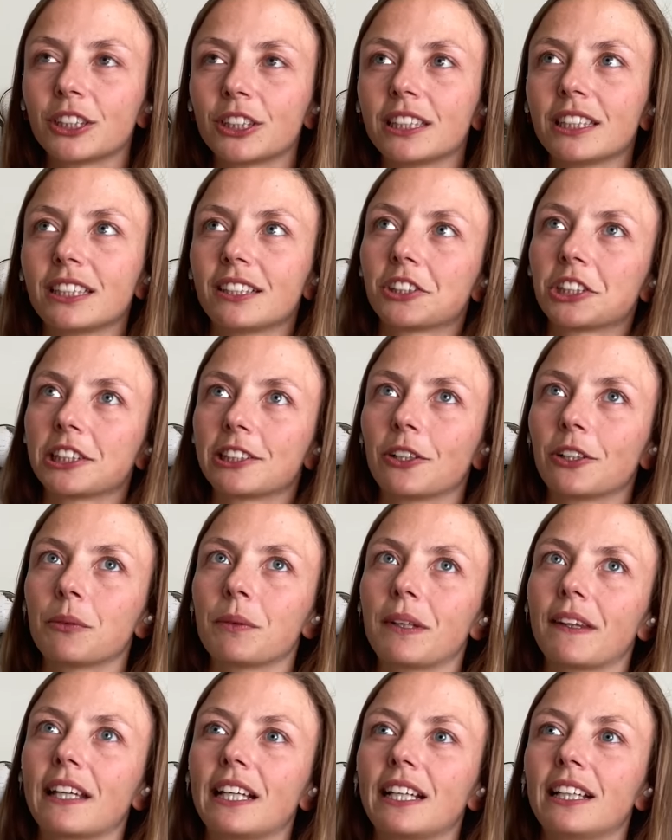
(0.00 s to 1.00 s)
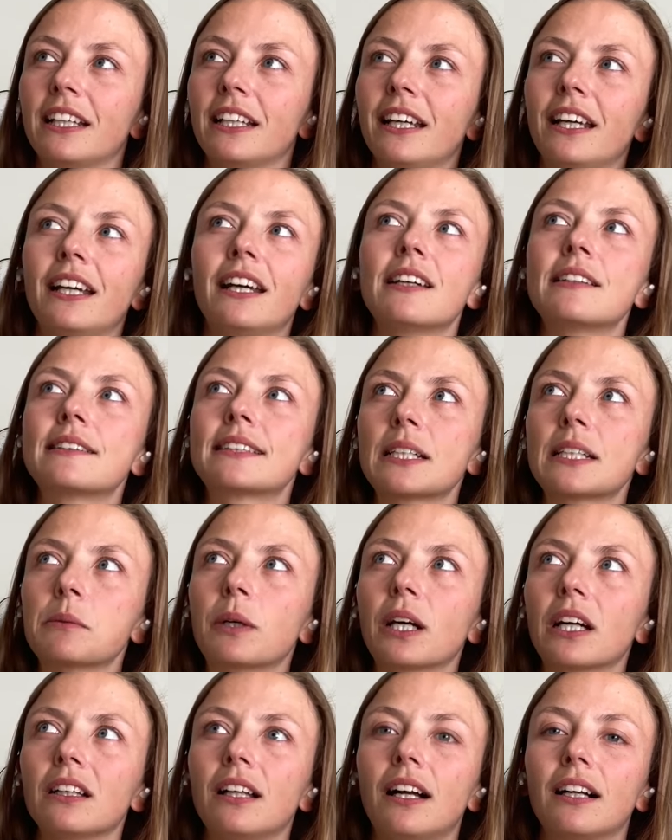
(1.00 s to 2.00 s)
She she told me that
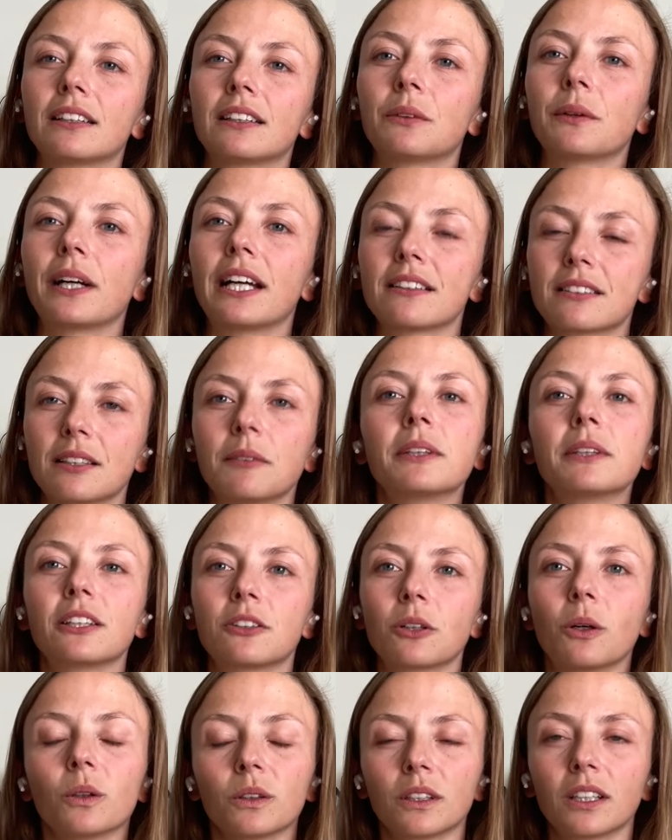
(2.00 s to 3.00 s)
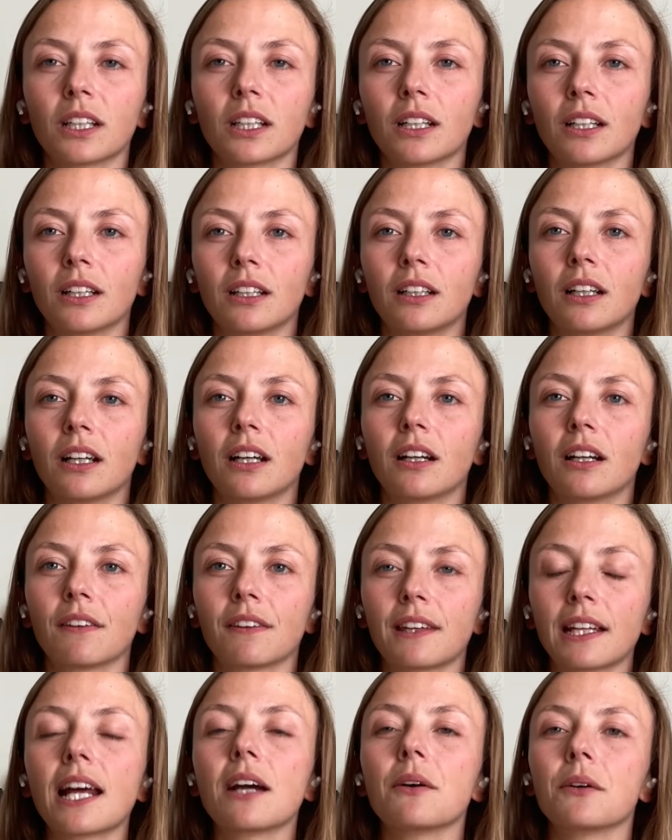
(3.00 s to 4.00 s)
somewhere along the way somebody told her
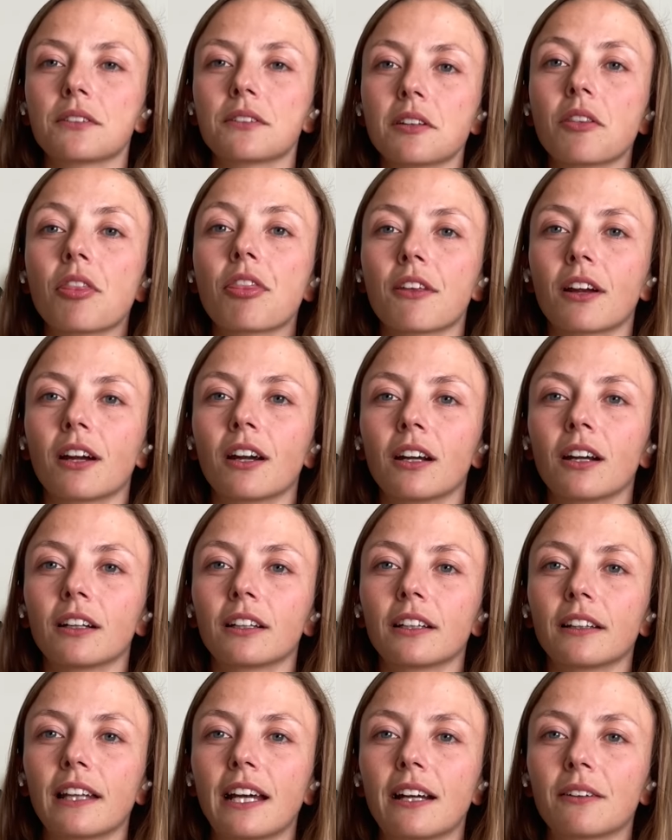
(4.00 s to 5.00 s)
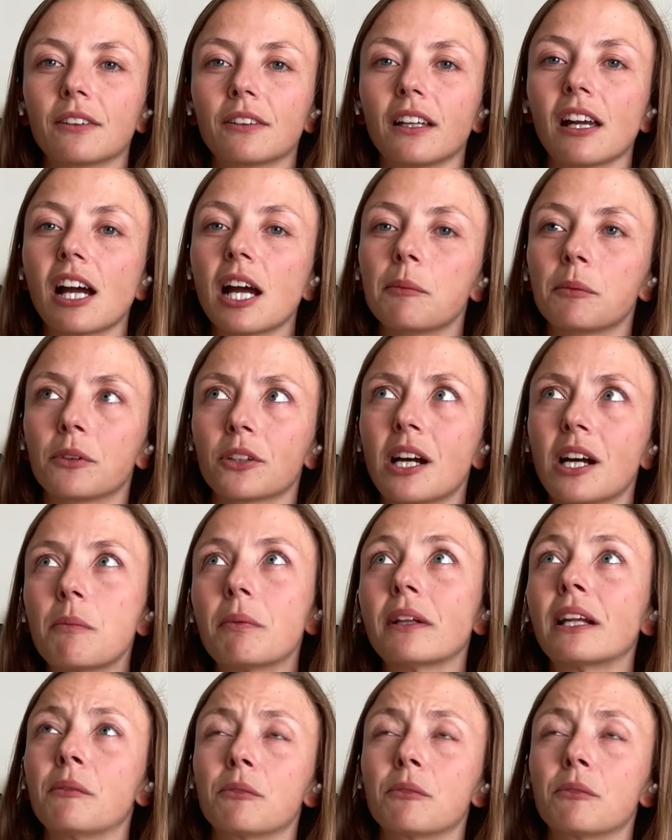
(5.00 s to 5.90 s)
that I was in third, and that really hyped her up.